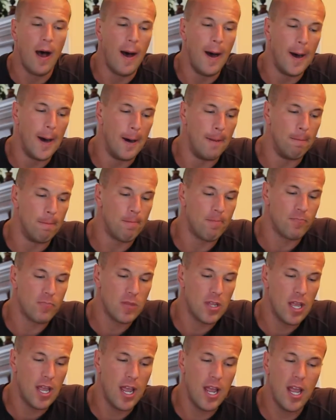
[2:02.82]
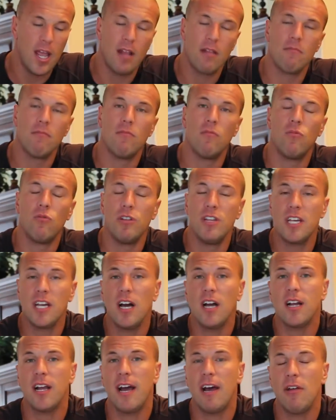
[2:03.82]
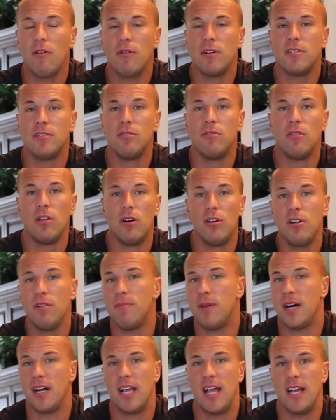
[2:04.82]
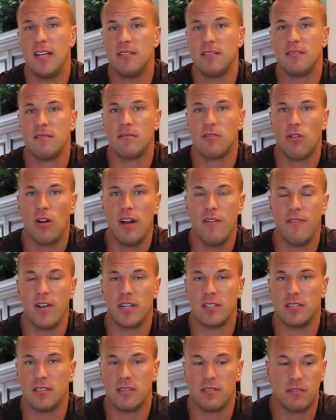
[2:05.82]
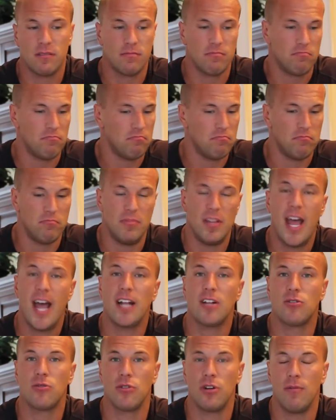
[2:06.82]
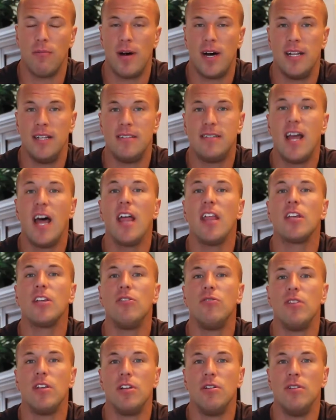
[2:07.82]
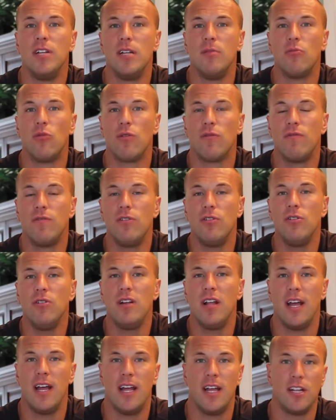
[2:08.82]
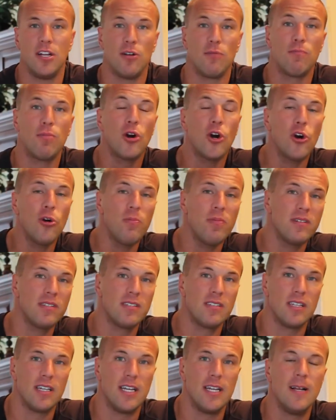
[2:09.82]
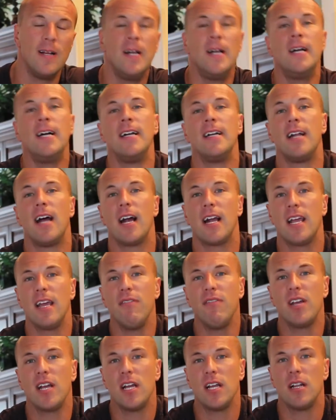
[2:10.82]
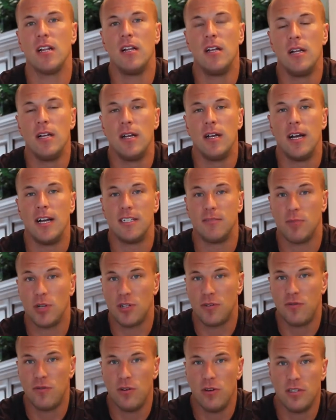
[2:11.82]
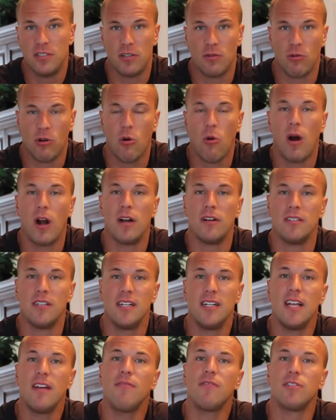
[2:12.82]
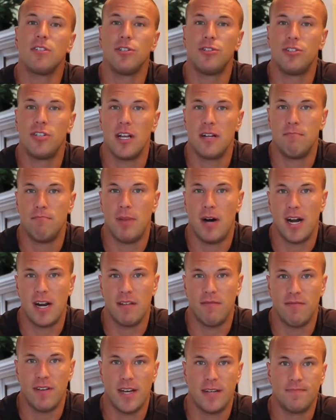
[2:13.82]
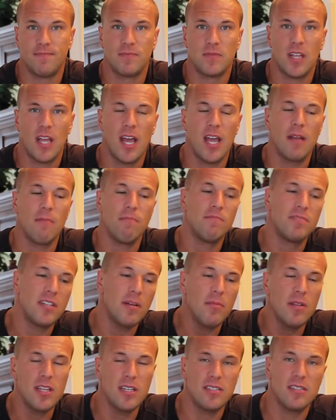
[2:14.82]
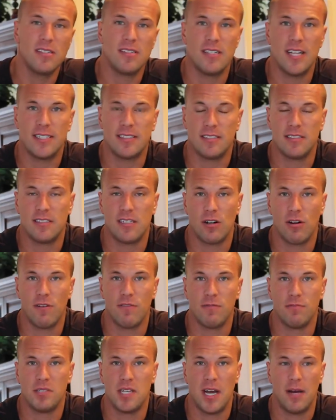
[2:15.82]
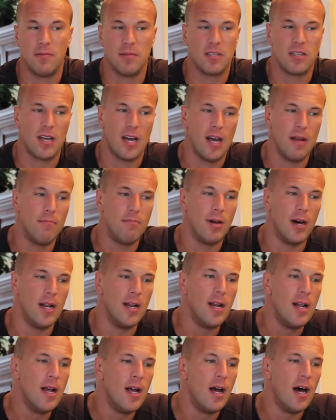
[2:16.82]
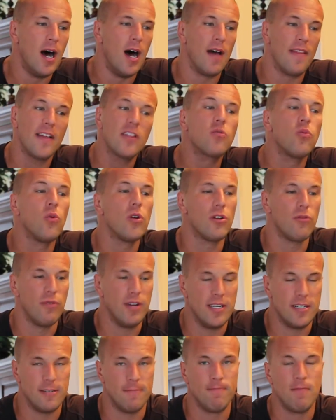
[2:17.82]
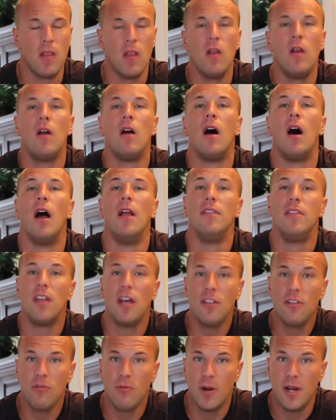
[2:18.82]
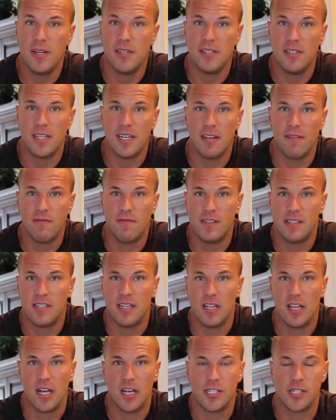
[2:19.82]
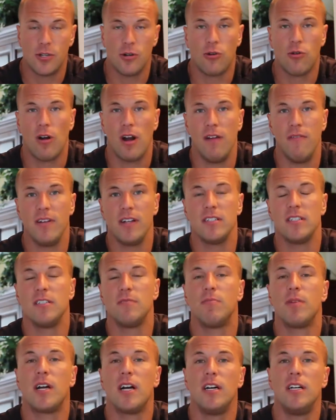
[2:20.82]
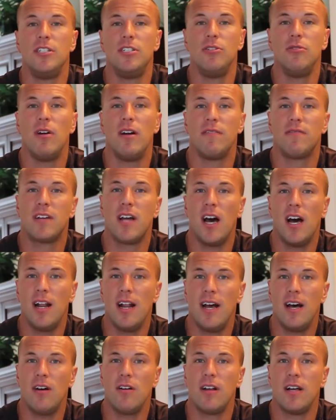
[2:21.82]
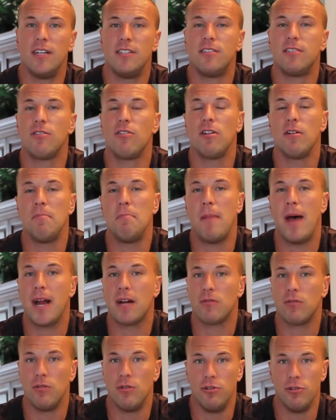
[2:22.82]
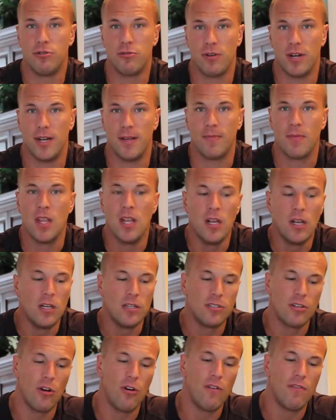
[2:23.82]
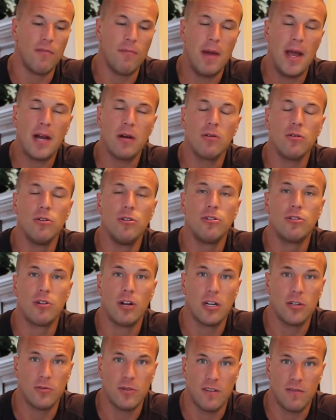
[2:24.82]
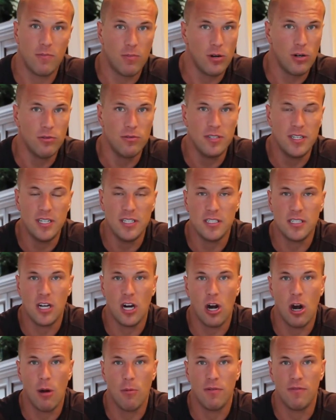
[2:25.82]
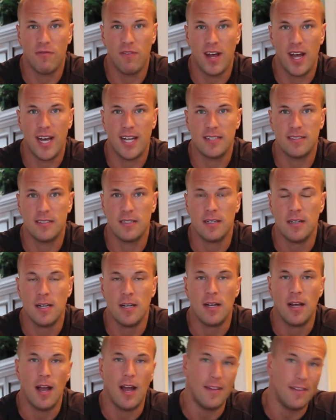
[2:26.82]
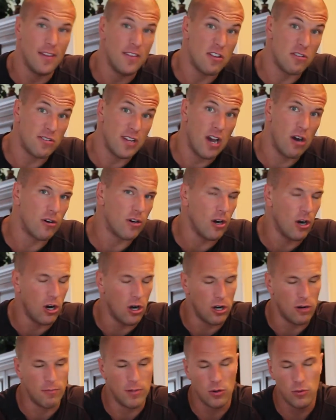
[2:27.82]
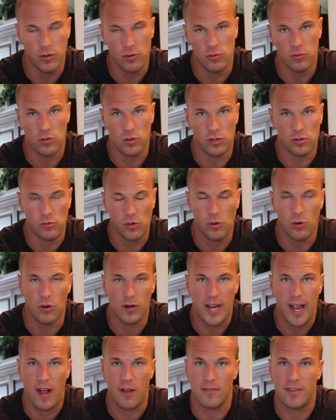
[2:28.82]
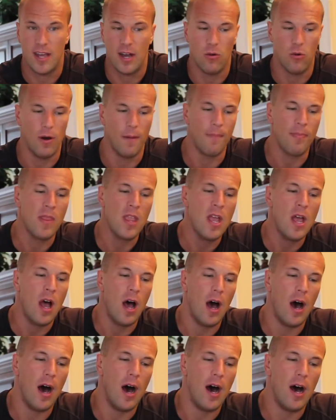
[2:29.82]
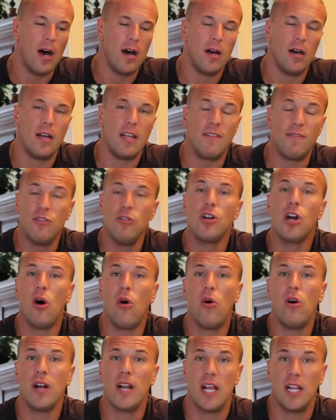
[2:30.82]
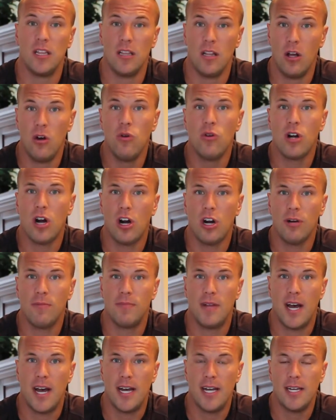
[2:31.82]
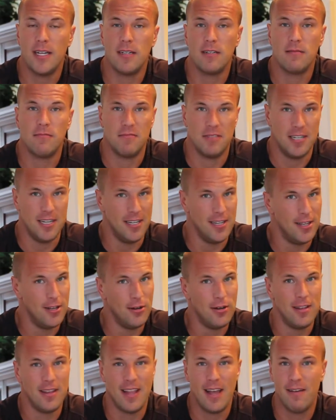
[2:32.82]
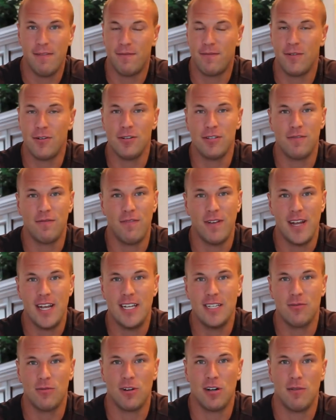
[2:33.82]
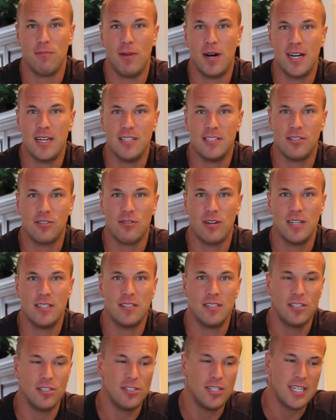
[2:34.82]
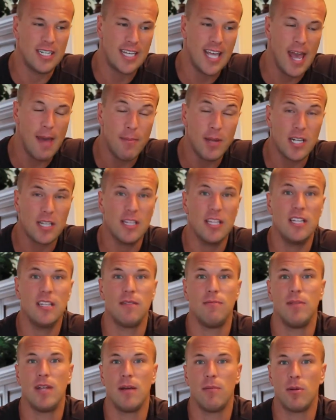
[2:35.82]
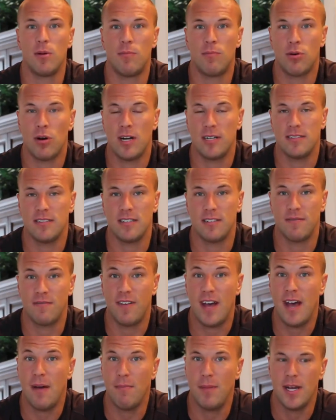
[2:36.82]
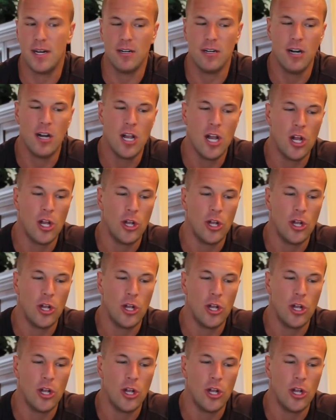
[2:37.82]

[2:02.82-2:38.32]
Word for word: Um, and when you cut calories too low, your body has cravings. It's natural. Your body's telling you that you need more food and you're purposely not giving it as much food as it requires in an effort to shed body fat. Okay, and some of this is necessary from time to time, but uh, that's one reason. Another reason you get physiological cravings is because you have cut out a certain macronutrient. So of the macronutrients, we have proteins, carbs, fats, and then there's alcohol, but we, we'll, we will not count that one. Uh, if you go on a low carb diet, in, the, in that first phase where your body's transitioning chemically to be able to process fat better,